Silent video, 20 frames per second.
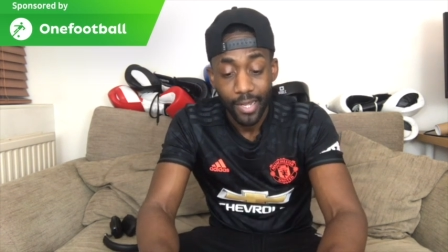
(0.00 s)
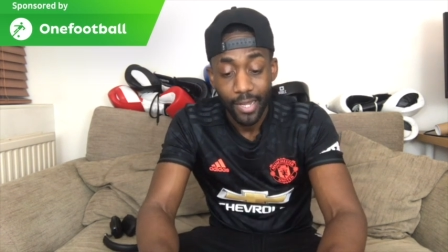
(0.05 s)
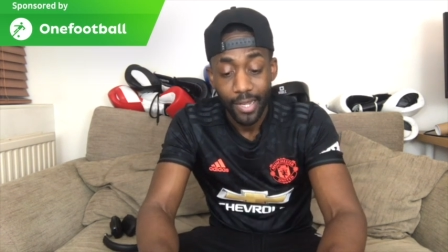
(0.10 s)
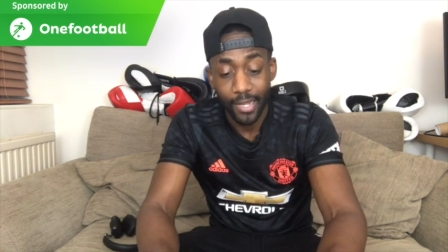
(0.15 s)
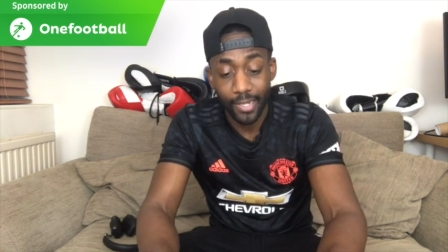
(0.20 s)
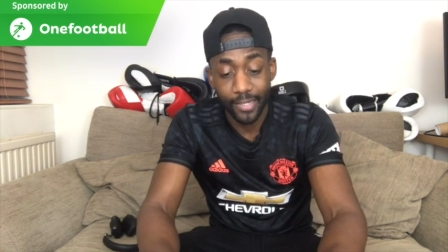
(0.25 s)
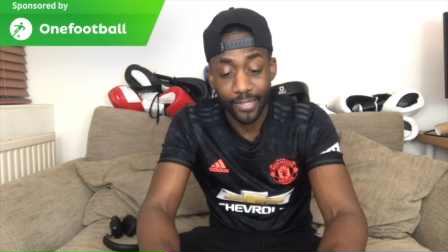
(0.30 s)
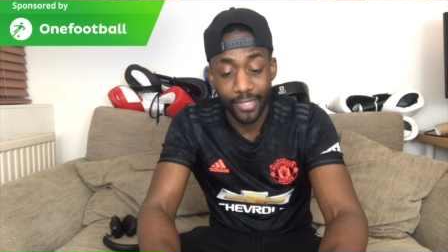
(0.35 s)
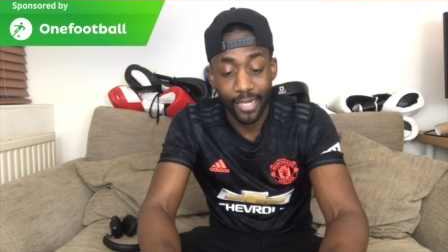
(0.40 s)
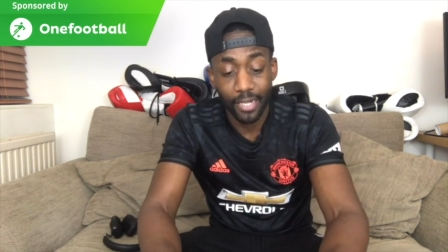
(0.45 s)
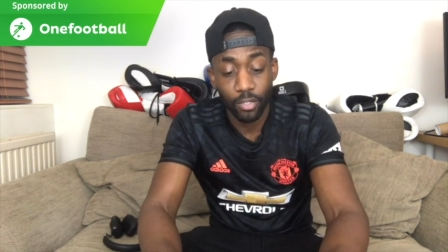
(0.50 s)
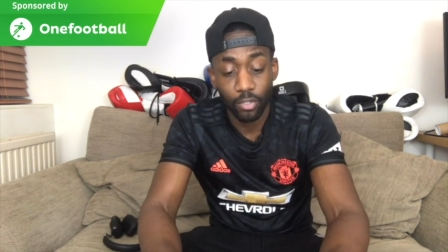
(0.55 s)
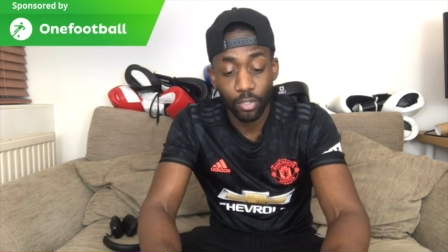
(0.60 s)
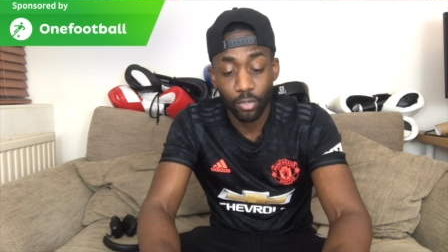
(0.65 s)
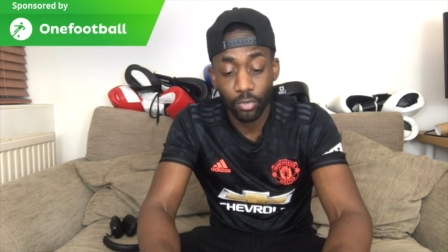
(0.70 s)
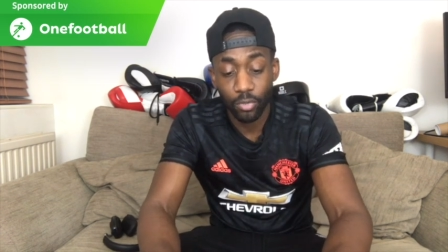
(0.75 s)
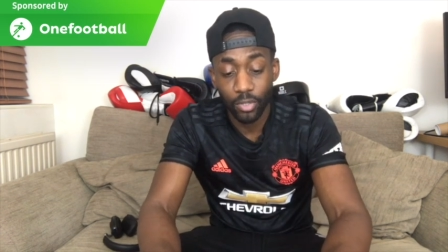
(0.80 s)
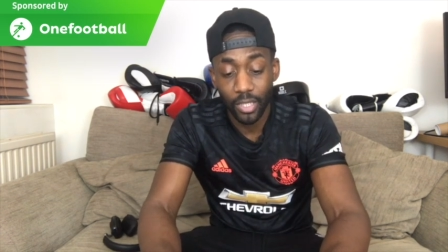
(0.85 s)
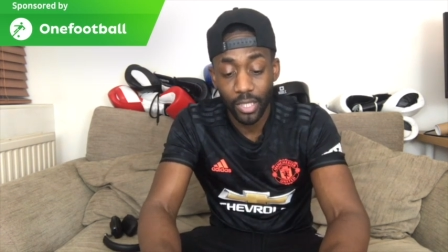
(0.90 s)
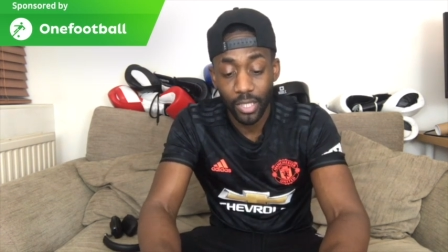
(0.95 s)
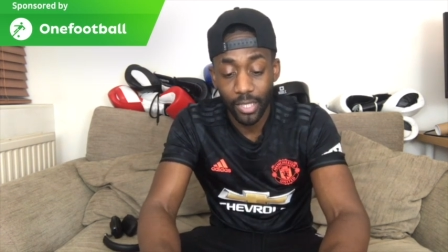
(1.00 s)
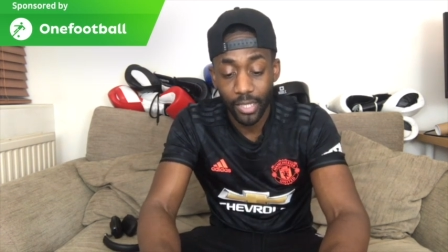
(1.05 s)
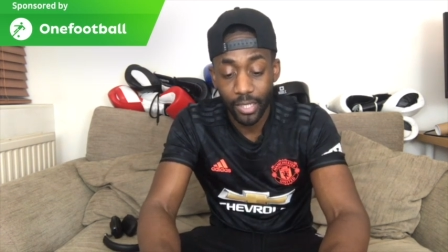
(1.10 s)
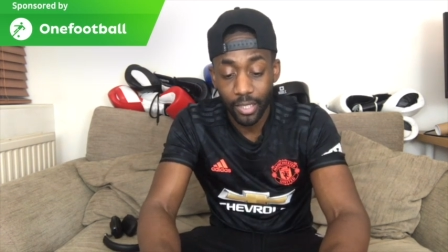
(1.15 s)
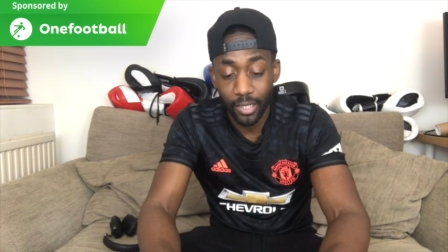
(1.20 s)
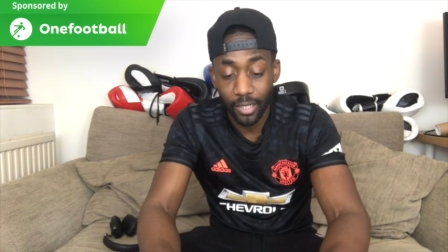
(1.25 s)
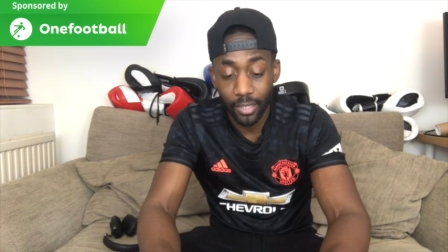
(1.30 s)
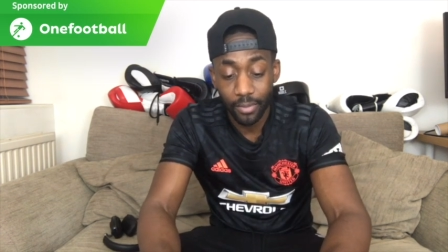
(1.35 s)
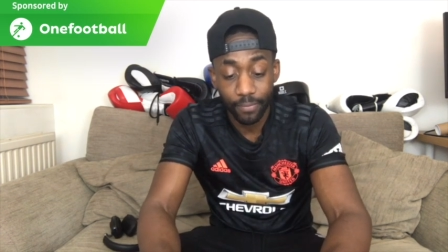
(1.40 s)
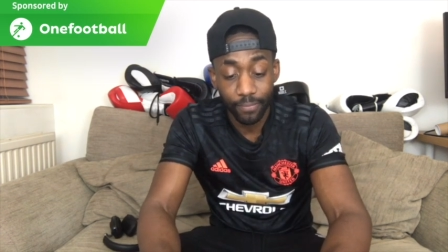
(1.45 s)
and download the
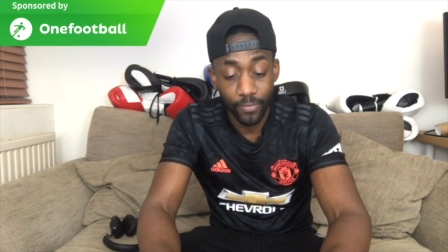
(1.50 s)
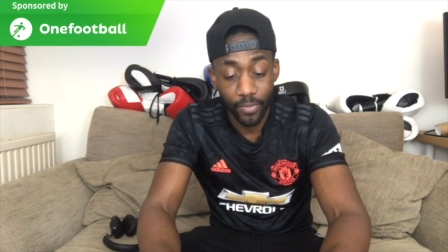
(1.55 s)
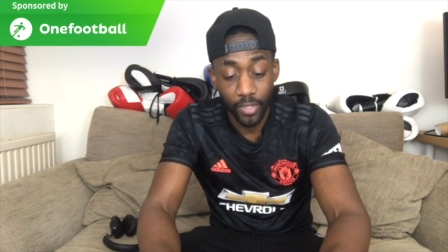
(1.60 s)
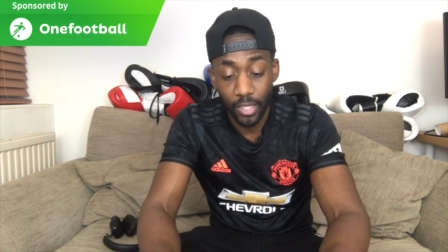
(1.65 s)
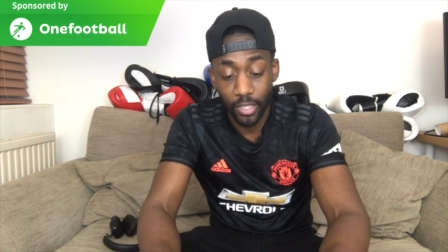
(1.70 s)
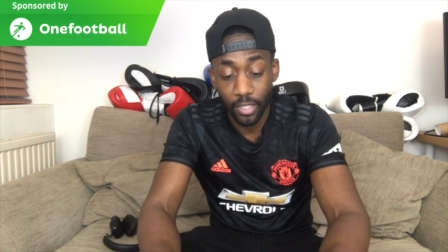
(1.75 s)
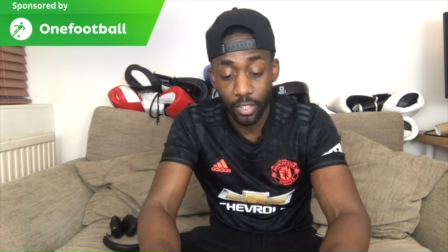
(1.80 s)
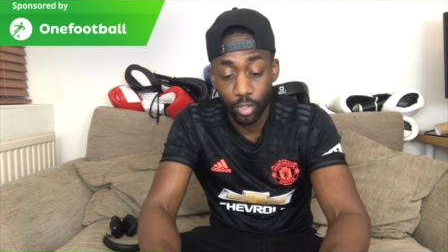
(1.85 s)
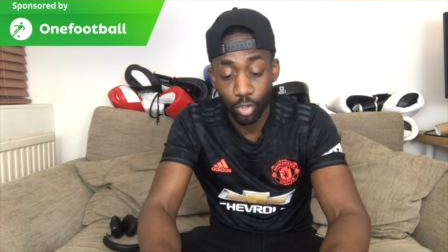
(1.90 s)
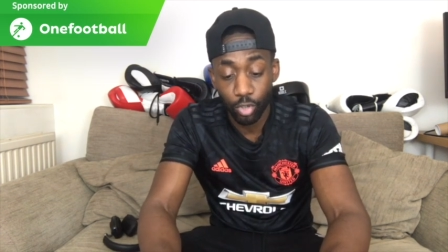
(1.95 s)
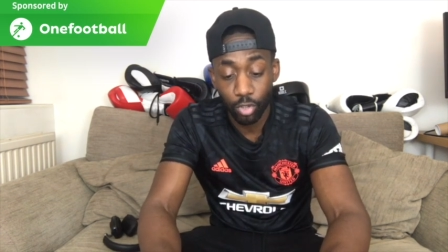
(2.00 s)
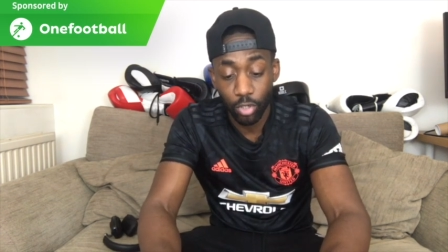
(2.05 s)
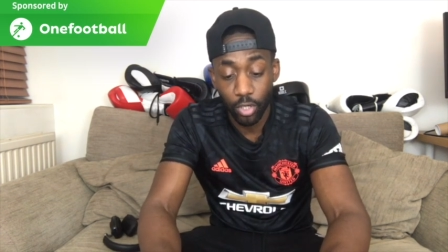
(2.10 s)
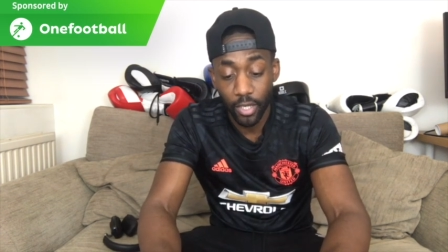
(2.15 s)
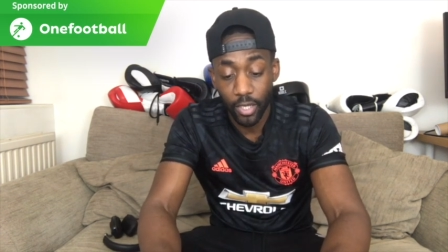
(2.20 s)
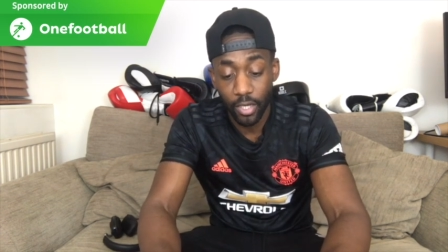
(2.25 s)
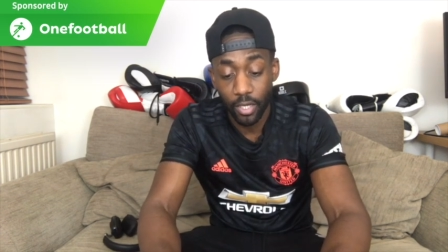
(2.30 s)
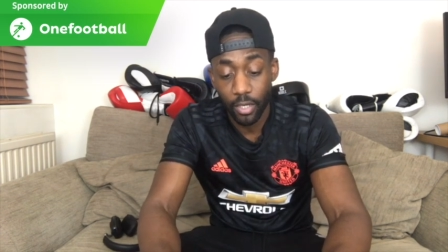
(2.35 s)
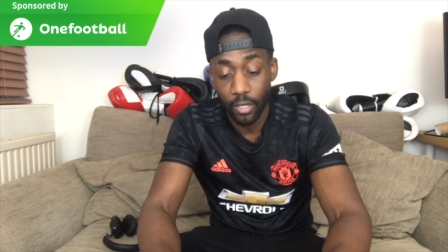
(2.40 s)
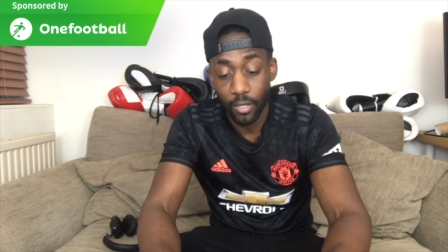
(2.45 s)
link and enjoy.